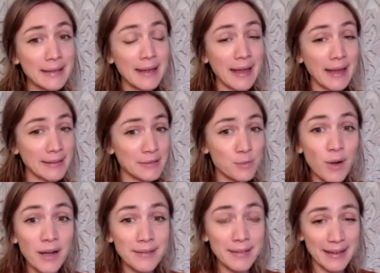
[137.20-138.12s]
And
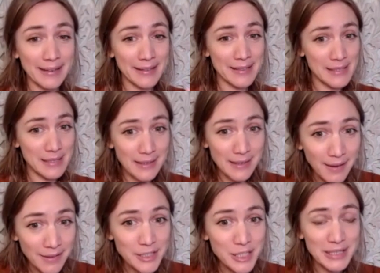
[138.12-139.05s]
while that has
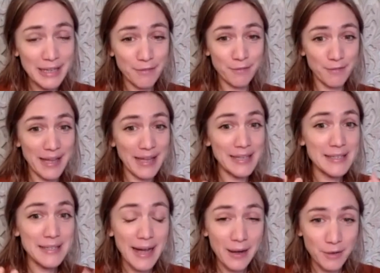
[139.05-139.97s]
largely
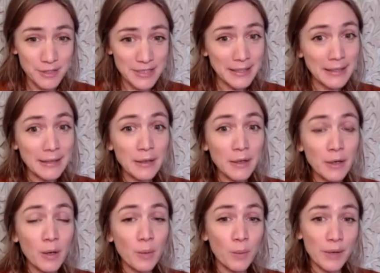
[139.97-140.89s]
phased out,
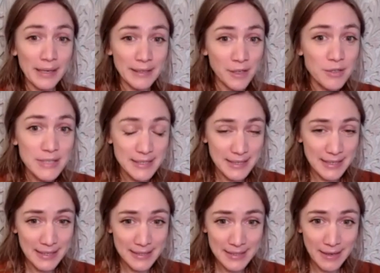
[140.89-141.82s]
what I notice
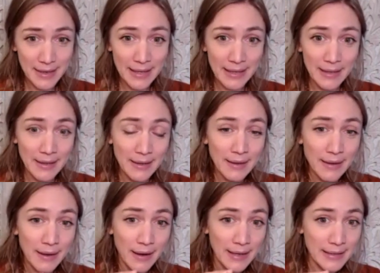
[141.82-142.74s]
is I
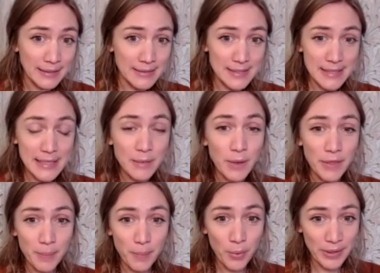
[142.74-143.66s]
can see where
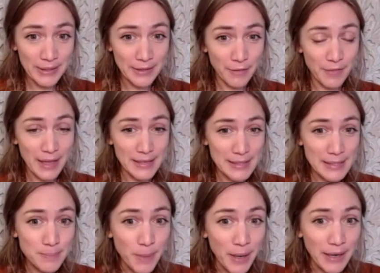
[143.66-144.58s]
the point of that
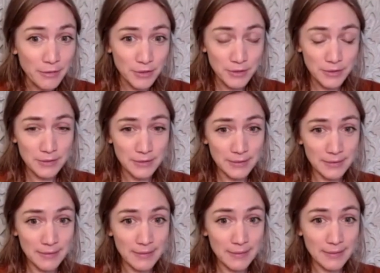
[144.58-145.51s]
spiral
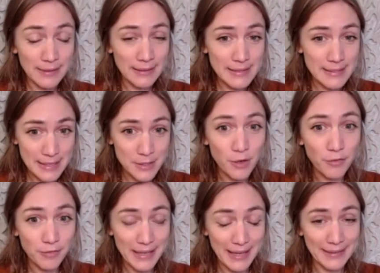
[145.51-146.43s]
can set
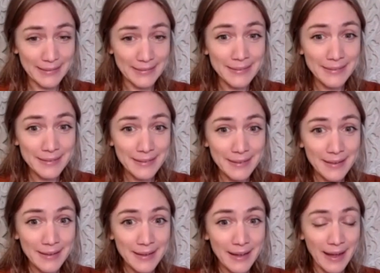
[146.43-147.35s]
off again.
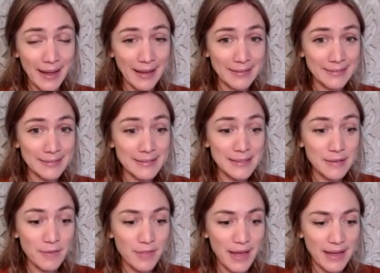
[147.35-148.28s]
And
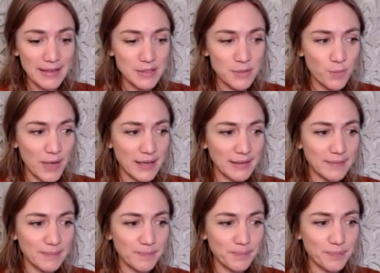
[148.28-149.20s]
that
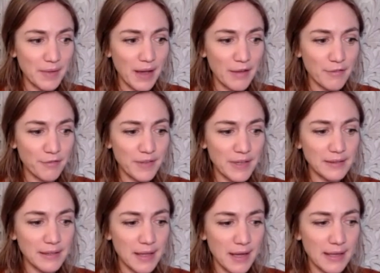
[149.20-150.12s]
when I
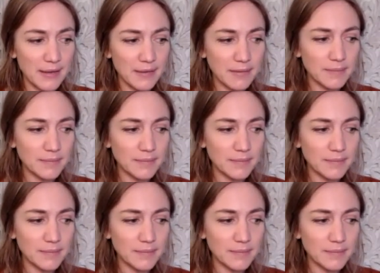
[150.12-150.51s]
feel like